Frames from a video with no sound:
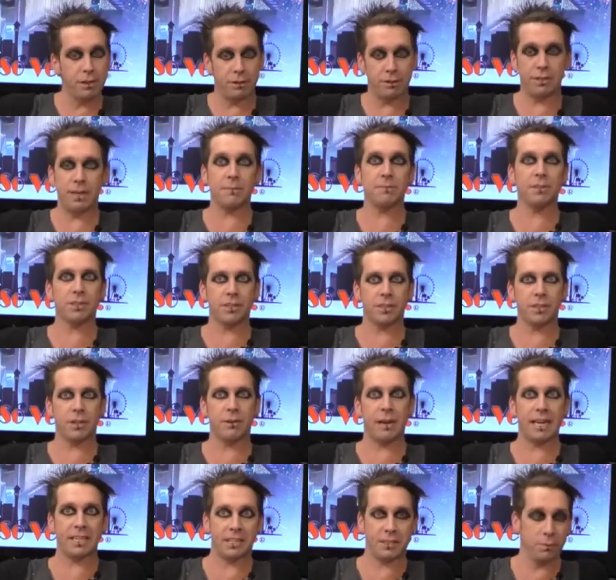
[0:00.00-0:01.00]
who come to the show
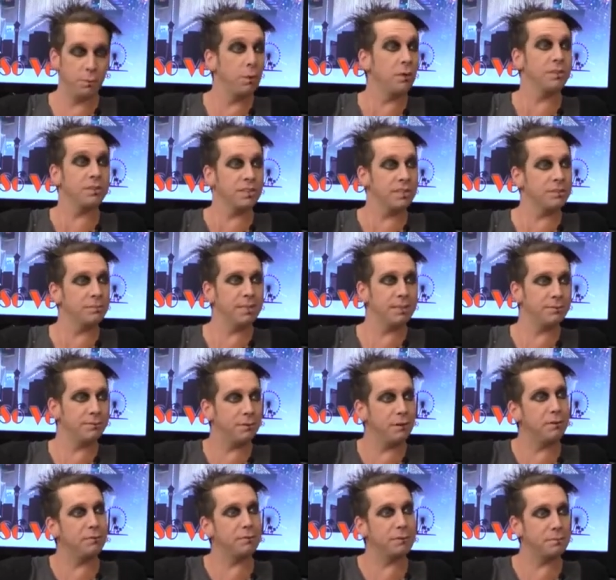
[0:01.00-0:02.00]
actually want to be
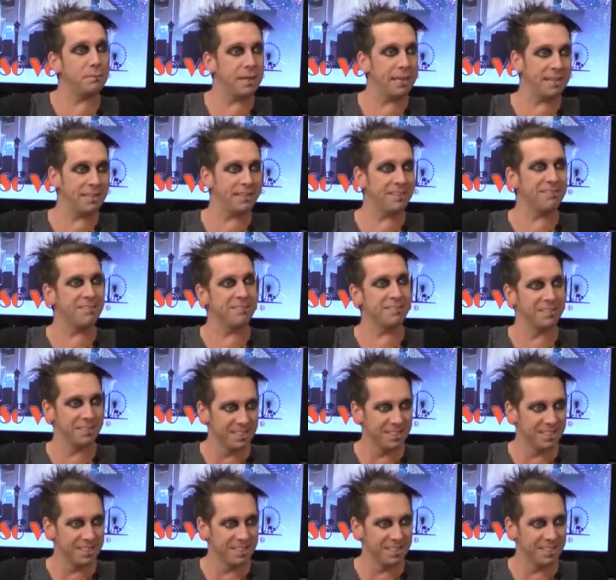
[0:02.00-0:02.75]
involved and play along.